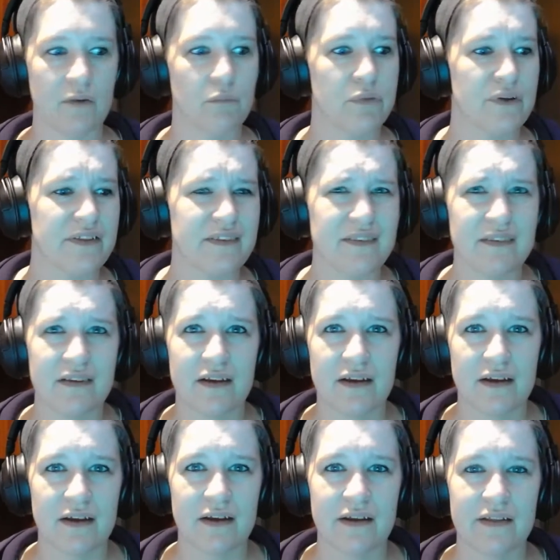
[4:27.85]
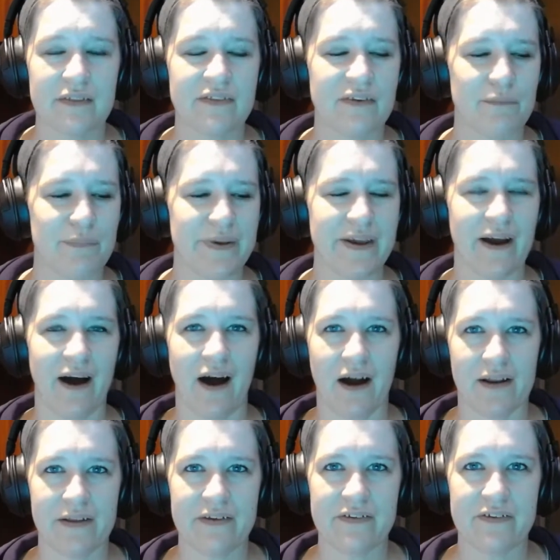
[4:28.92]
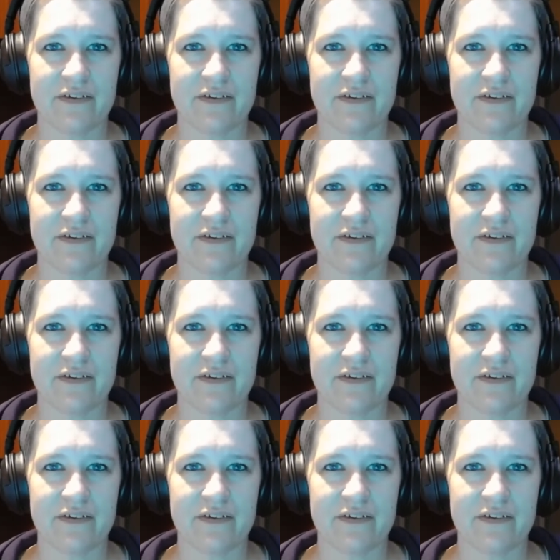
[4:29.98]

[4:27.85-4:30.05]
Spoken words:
but to be honest,